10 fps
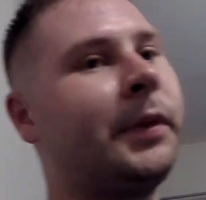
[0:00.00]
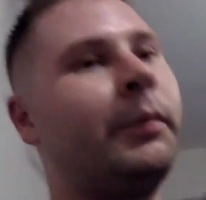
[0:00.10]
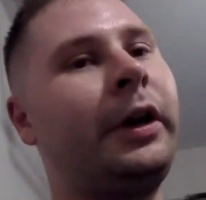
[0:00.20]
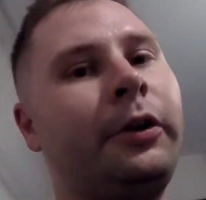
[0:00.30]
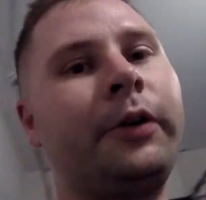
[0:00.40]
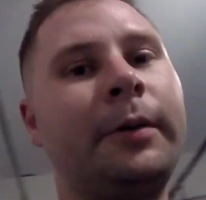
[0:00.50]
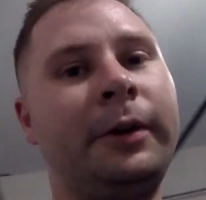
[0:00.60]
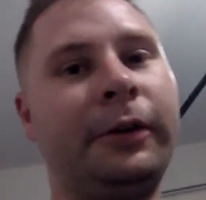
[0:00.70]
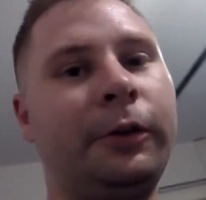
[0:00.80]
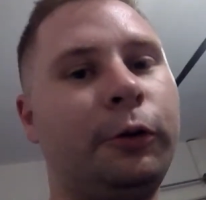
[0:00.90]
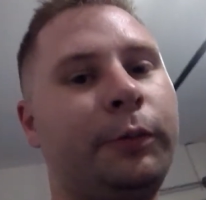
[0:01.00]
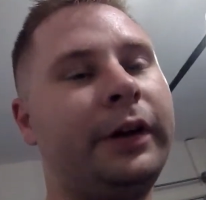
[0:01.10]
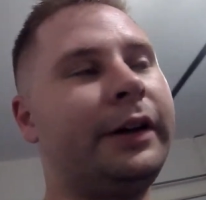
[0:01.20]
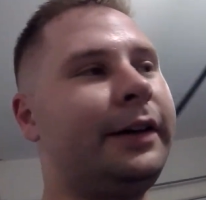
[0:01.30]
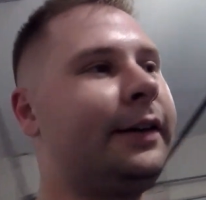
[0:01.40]
Might go grab another cold
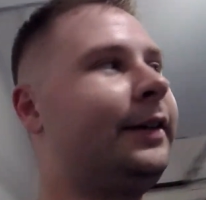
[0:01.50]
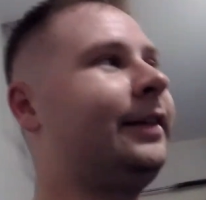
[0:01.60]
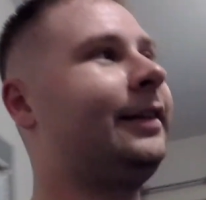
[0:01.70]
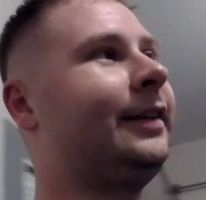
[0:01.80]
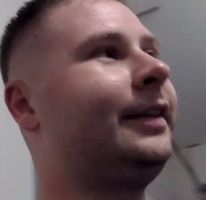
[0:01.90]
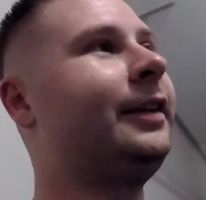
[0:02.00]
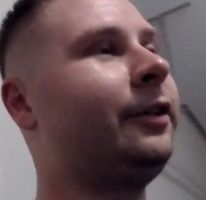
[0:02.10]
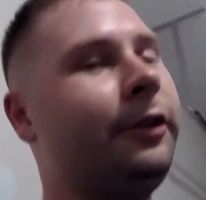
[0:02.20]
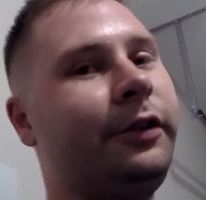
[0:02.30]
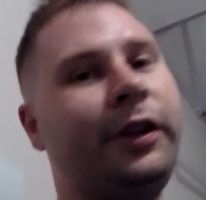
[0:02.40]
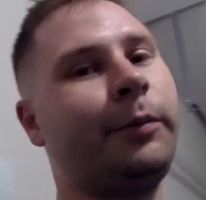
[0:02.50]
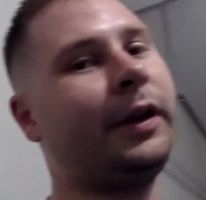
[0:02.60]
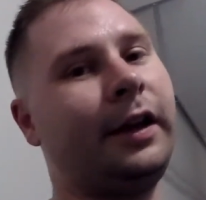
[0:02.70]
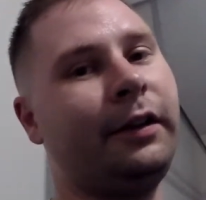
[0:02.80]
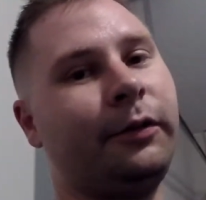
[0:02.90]
beer or stick my
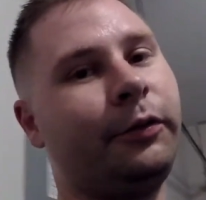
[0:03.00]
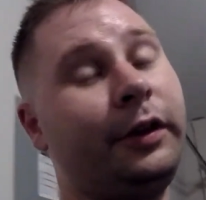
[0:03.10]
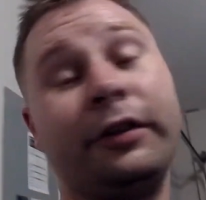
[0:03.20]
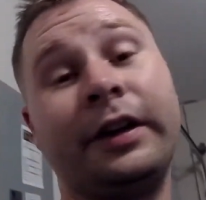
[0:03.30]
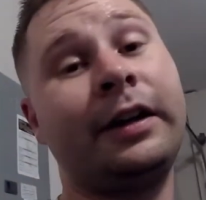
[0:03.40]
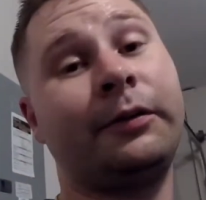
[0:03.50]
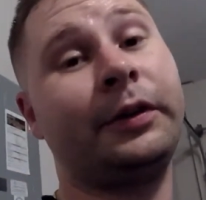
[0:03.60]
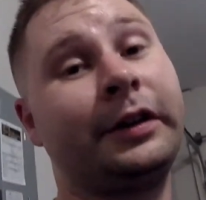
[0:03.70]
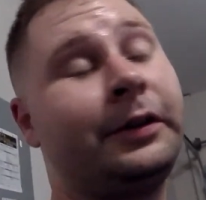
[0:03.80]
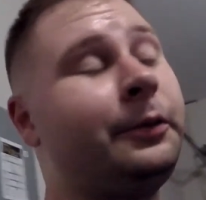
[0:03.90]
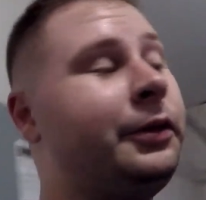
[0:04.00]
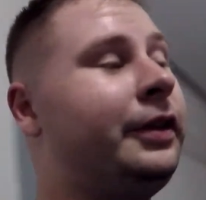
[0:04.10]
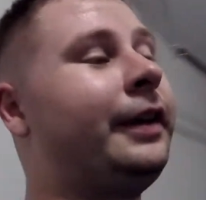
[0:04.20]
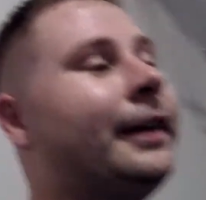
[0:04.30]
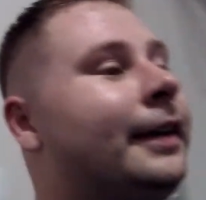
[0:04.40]
head in the freezer. I don't fucking know. We'll
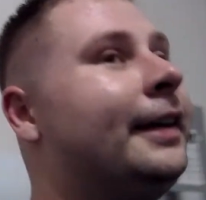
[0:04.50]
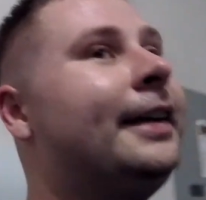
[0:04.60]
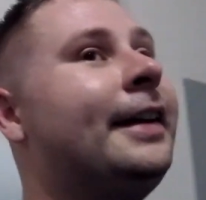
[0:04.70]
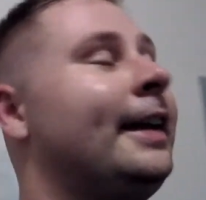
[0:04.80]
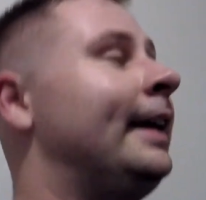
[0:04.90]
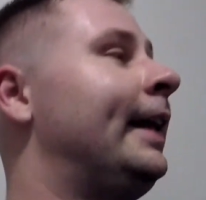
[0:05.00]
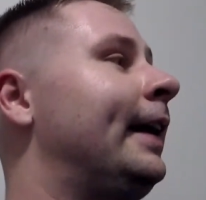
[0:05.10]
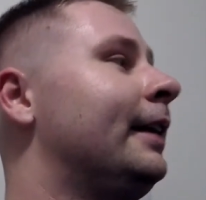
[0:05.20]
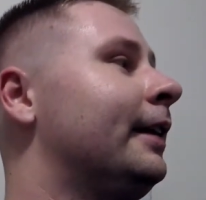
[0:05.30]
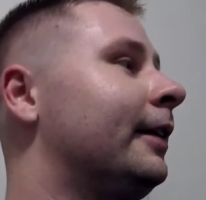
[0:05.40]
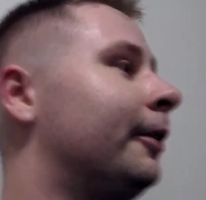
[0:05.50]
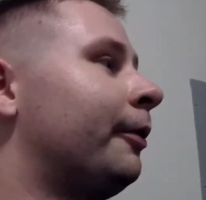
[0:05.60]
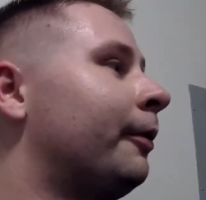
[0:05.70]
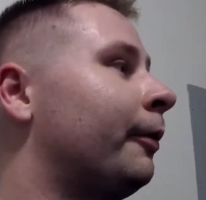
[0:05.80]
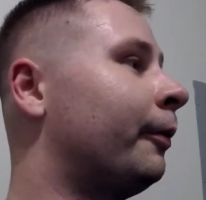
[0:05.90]
see. And then
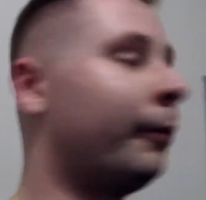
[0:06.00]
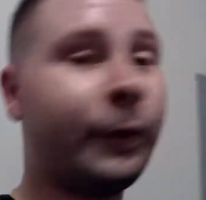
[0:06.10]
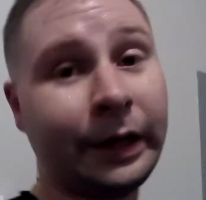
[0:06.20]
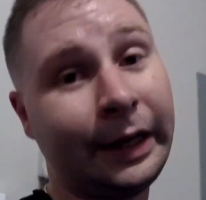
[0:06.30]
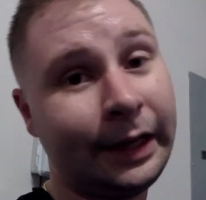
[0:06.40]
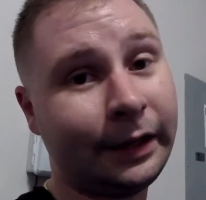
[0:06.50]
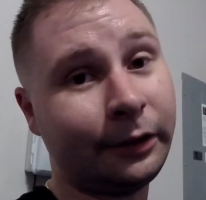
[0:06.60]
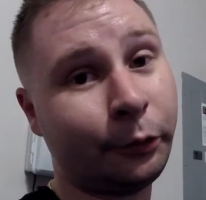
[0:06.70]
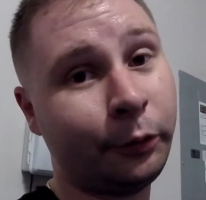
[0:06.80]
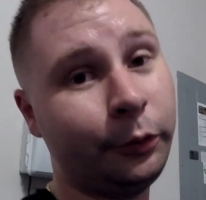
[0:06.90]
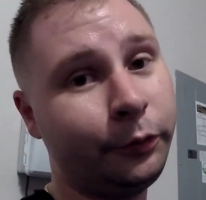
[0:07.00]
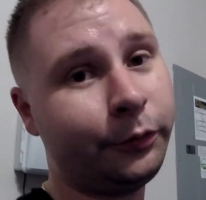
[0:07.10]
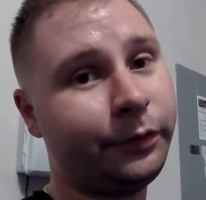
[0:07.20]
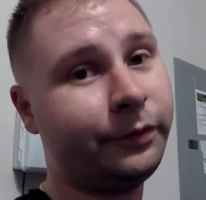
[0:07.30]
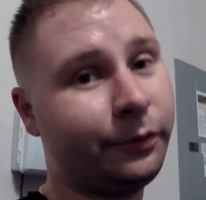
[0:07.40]
we're going to hit the
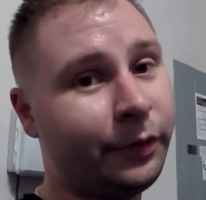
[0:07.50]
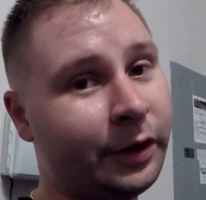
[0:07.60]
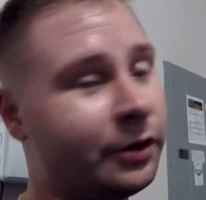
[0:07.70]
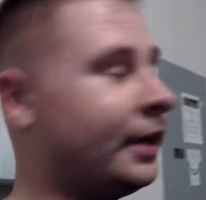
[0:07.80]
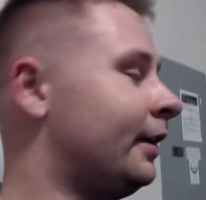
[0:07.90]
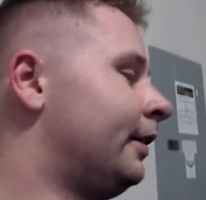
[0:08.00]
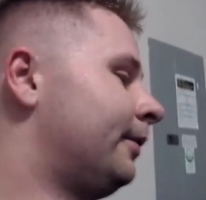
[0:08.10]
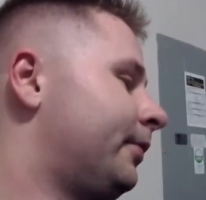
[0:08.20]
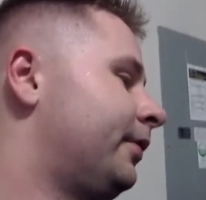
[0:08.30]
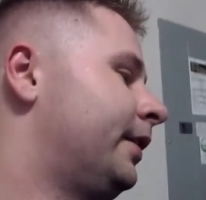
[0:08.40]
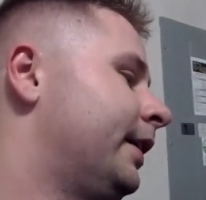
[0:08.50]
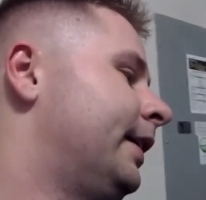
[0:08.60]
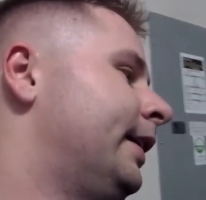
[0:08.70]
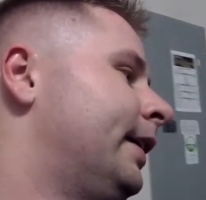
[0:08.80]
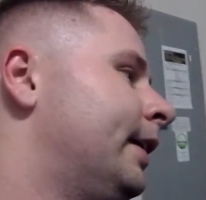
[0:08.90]
roof, finish that
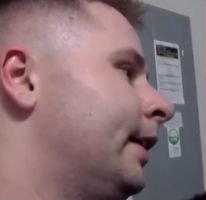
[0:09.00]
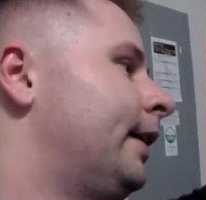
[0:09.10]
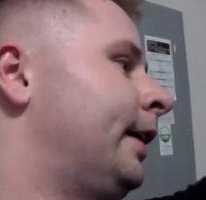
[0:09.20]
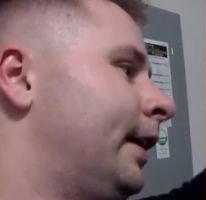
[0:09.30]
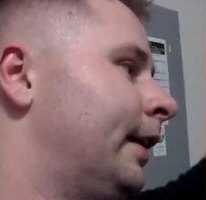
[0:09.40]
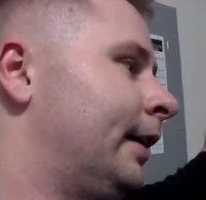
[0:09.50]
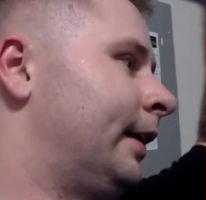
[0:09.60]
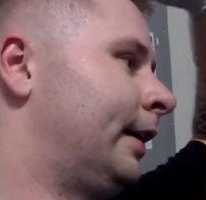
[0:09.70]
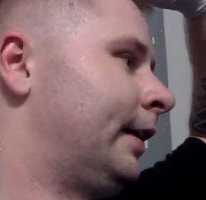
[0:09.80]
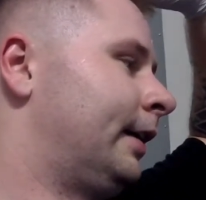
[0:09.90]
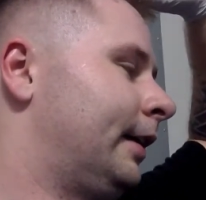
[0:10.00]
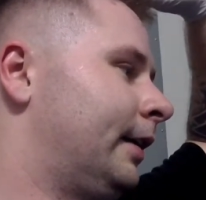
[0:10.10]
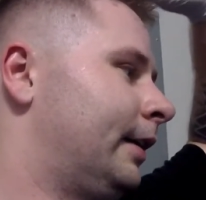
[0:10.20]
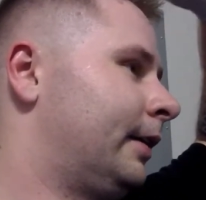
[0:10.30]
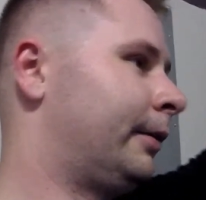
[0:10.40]
off, and
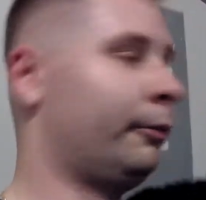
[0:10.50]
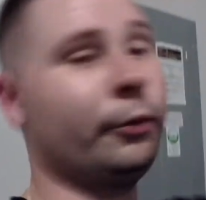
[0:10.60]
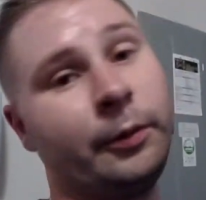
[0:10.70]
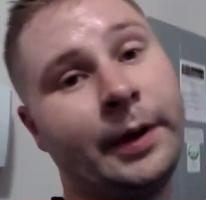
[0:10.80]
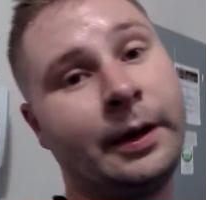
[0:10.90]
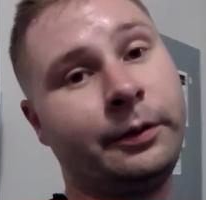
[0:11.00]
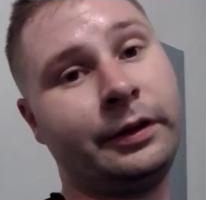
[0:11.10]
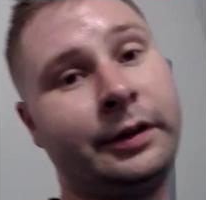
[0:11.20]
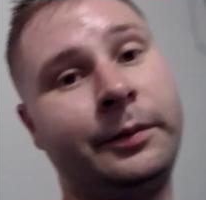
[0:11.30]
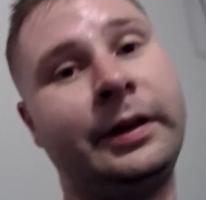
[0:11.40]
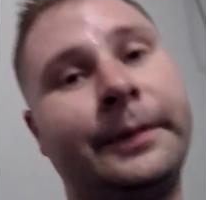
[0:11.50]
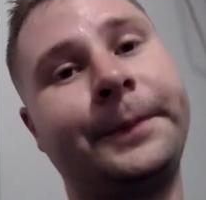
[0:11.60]
we'll be back with you in a minute.